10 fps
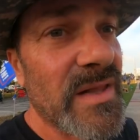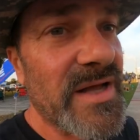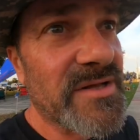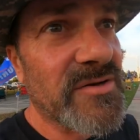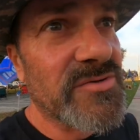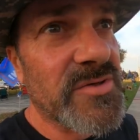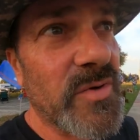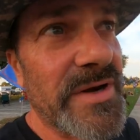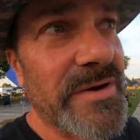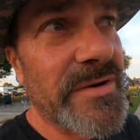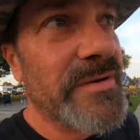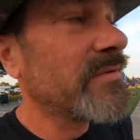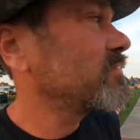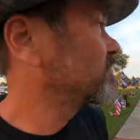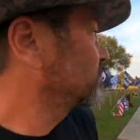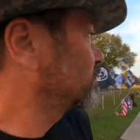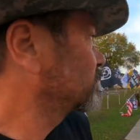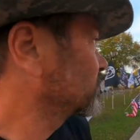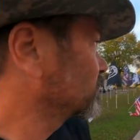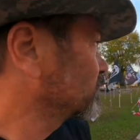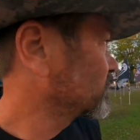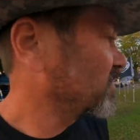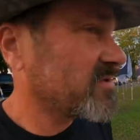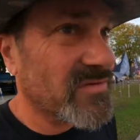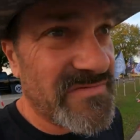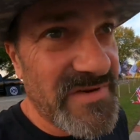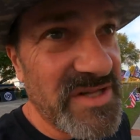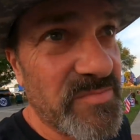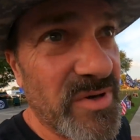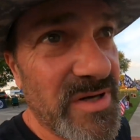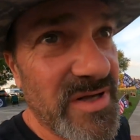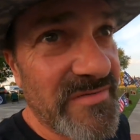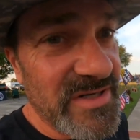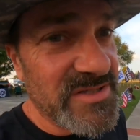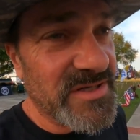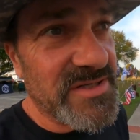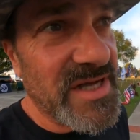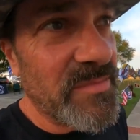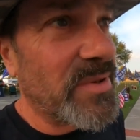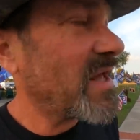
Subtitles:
like his own Twitter, his own Facebook eventually type